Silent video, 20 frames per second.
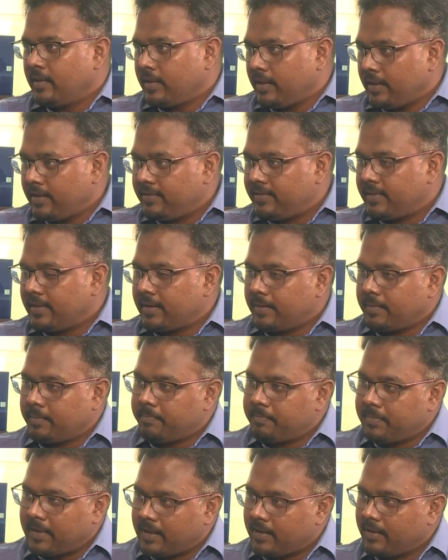Is there a
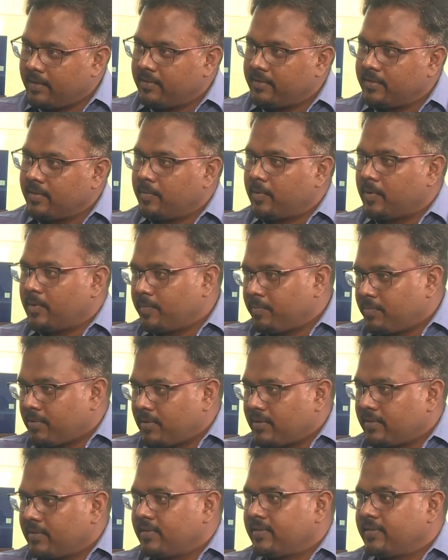mechanism or a
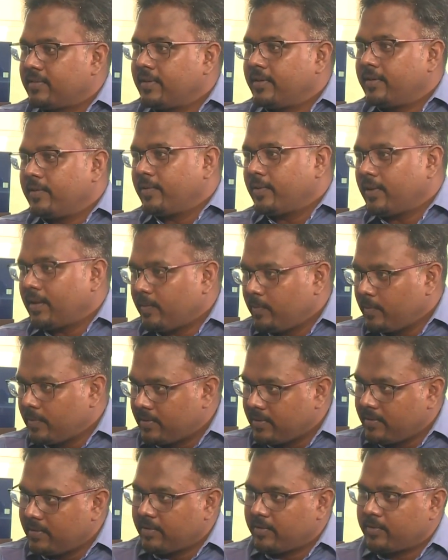process that you have
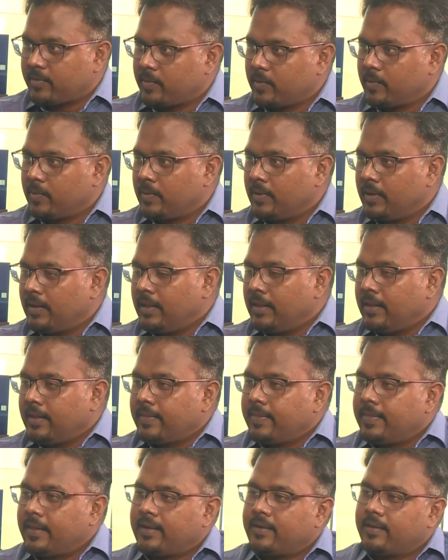within the school
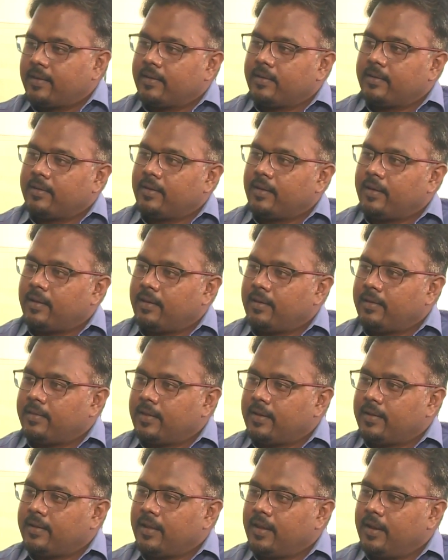that can
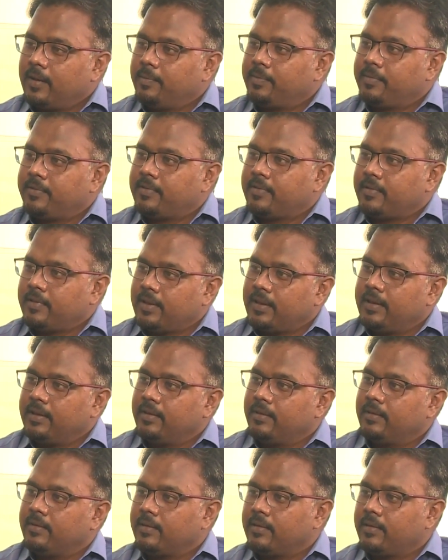that helps
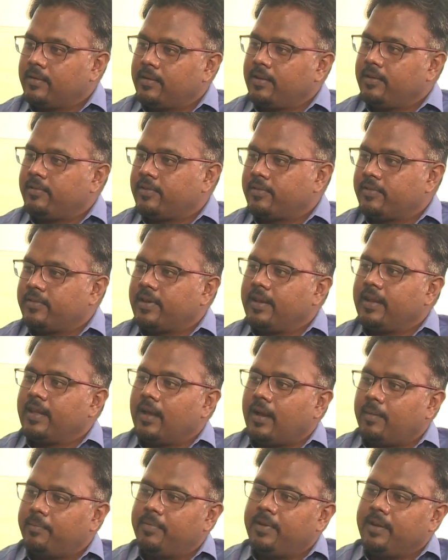in teachers getting
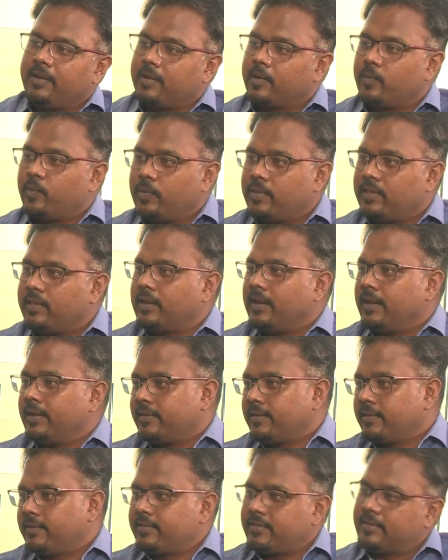updated with the
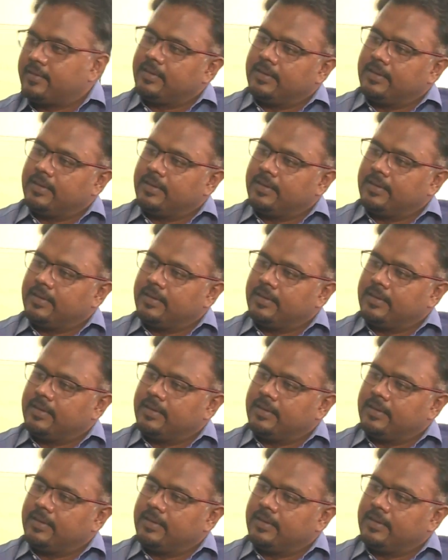latest?